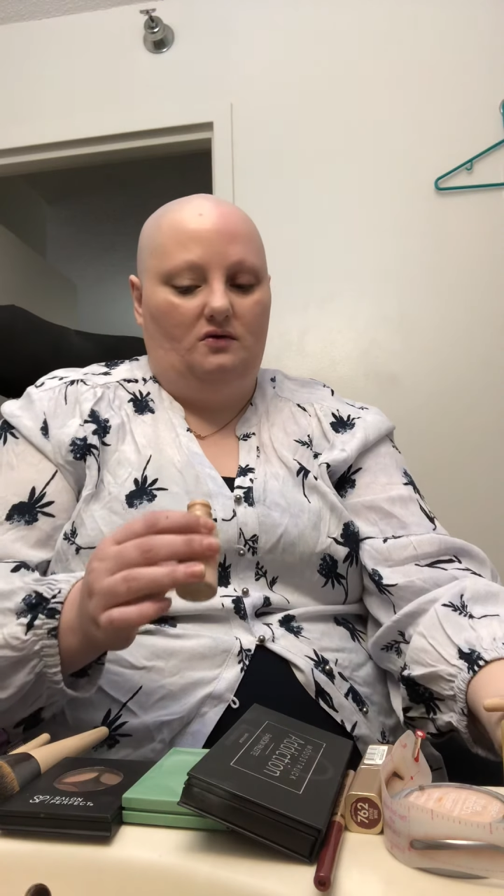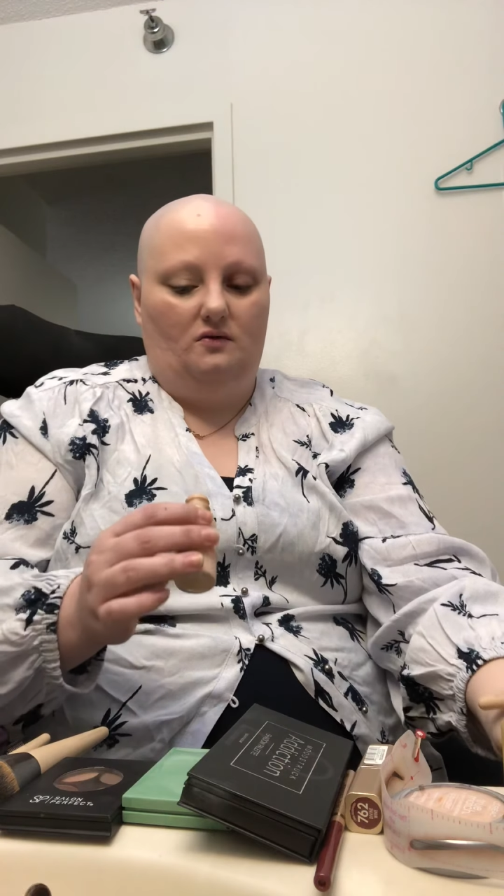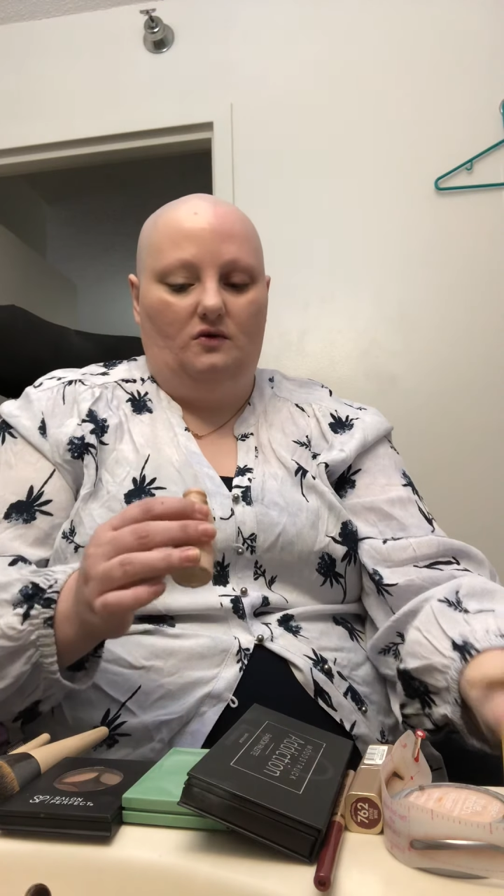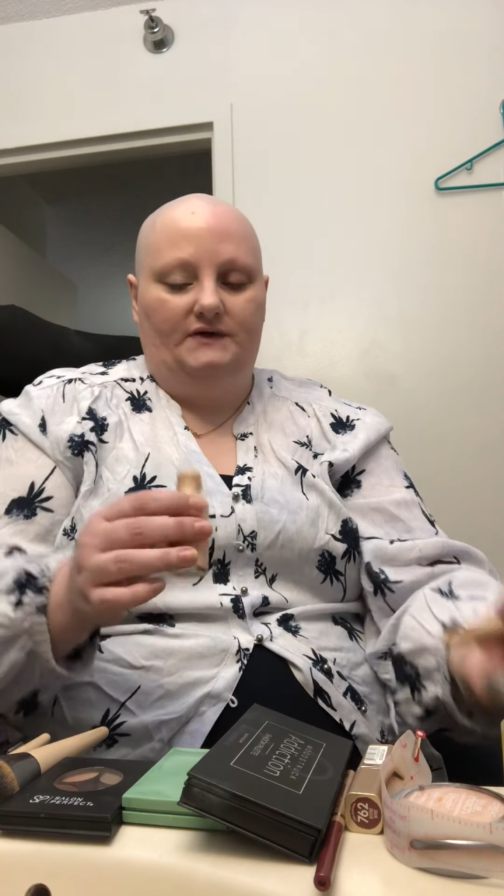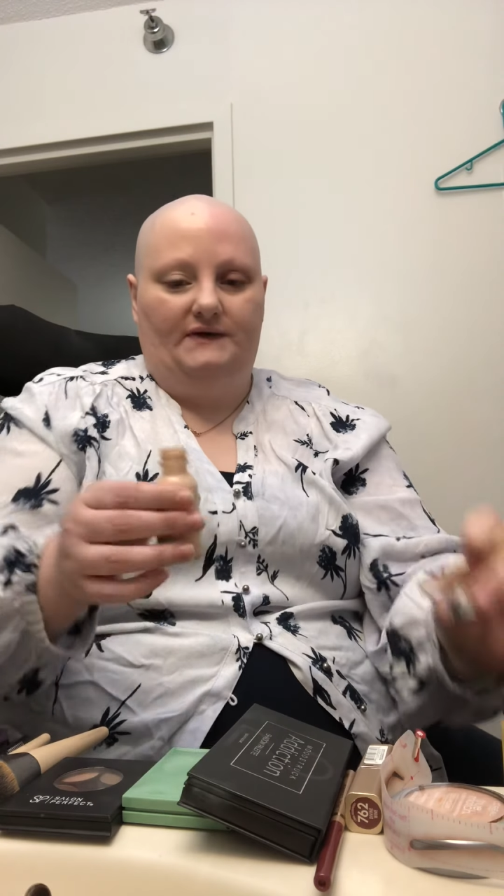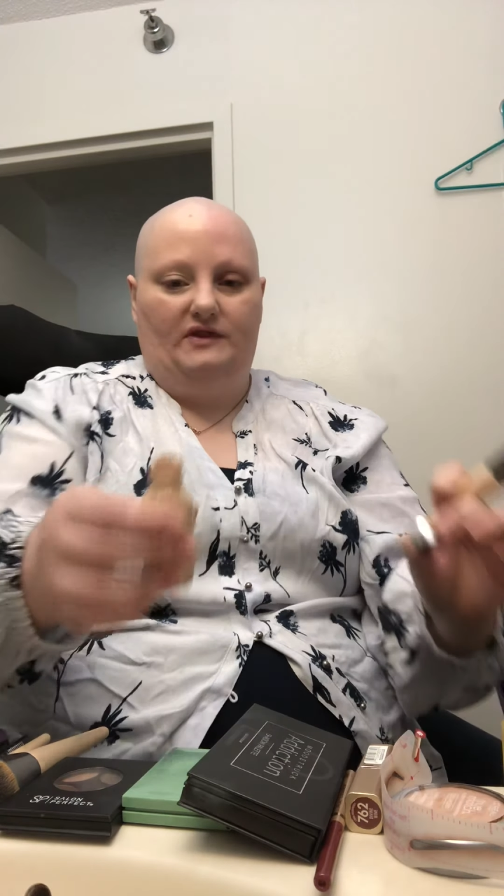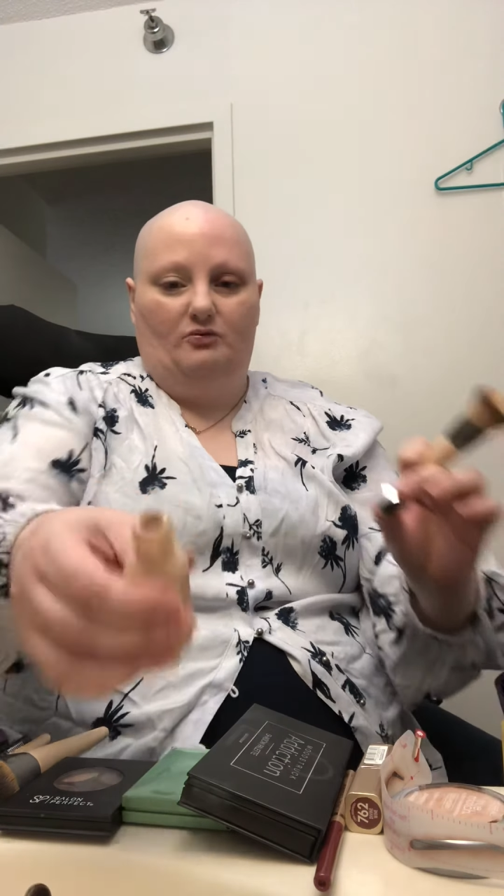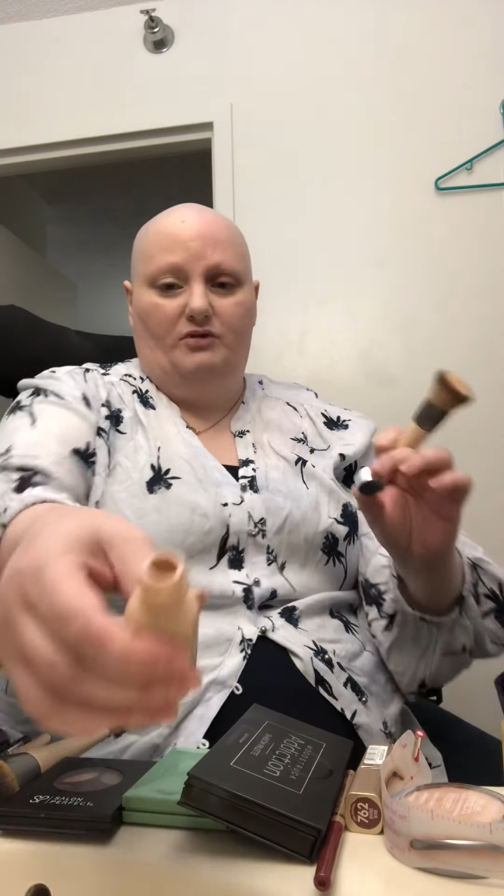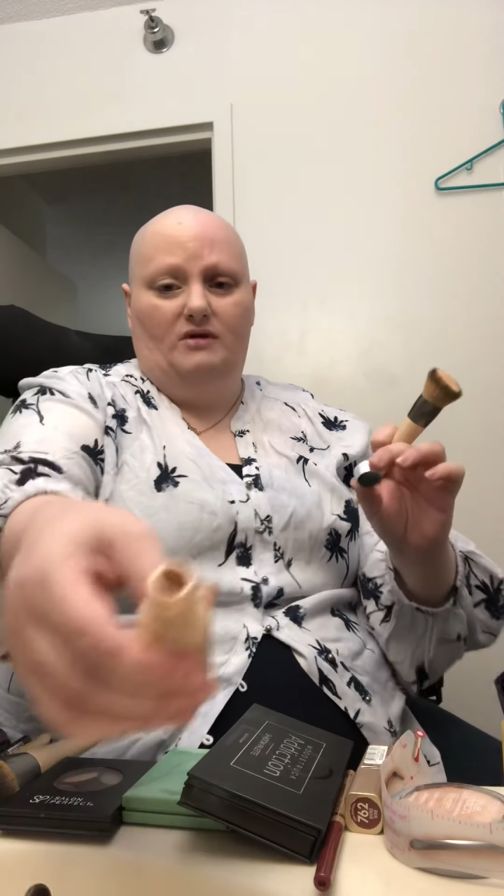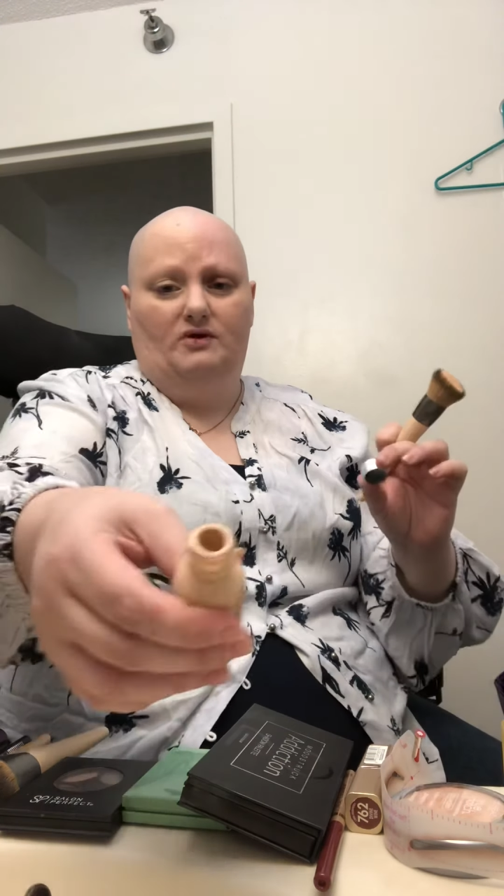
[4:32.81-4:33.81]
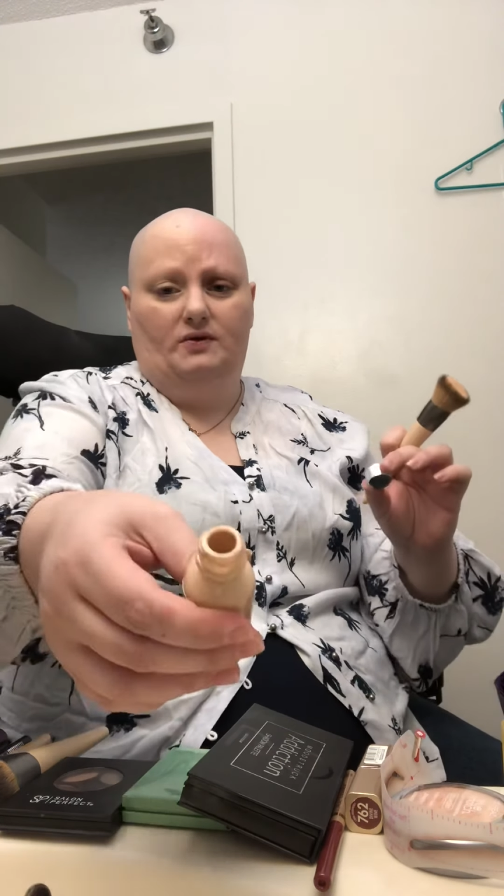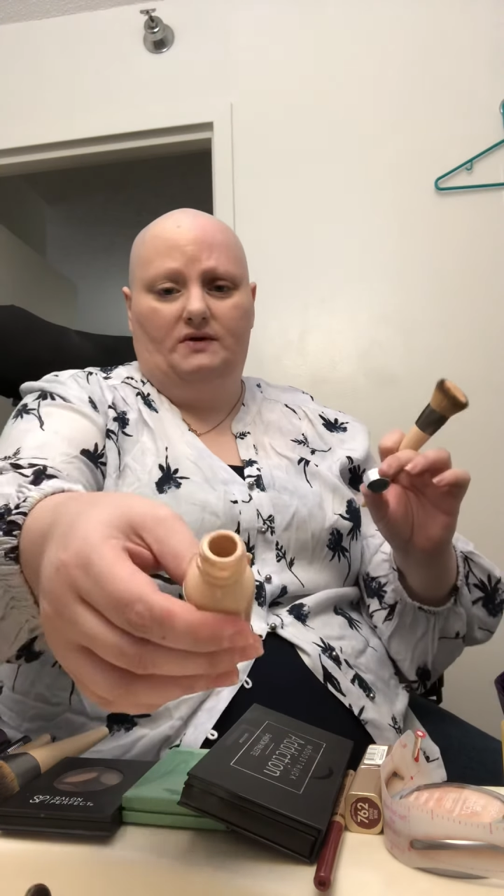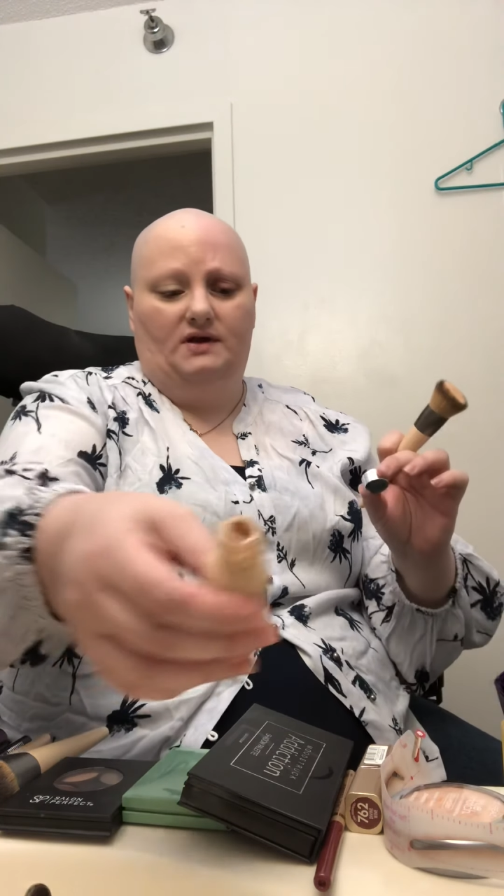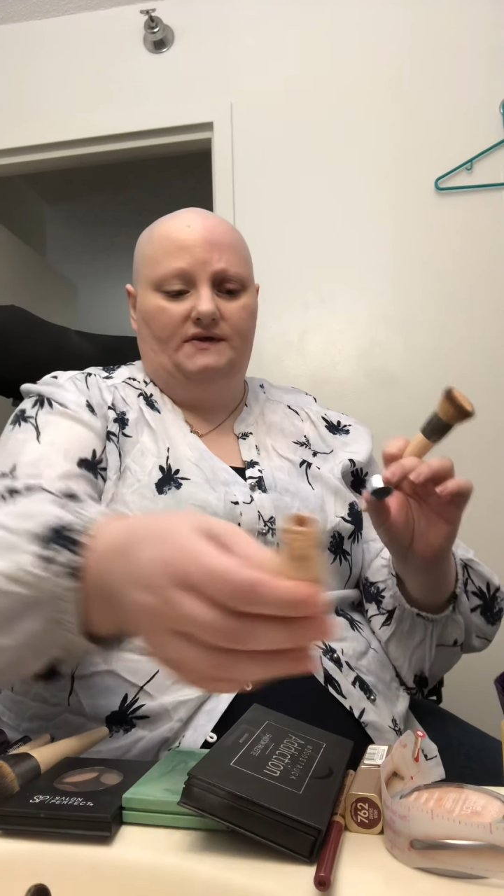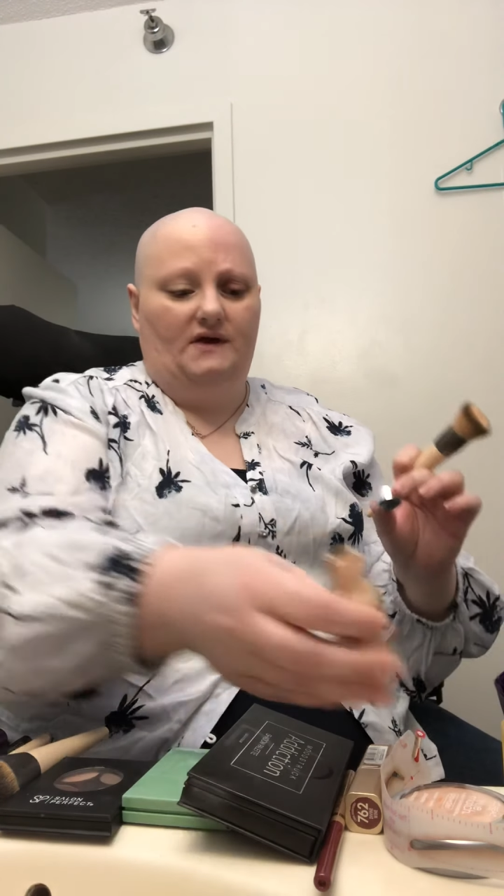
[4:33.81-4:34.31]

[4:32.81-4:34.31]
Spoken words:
once the bubble runs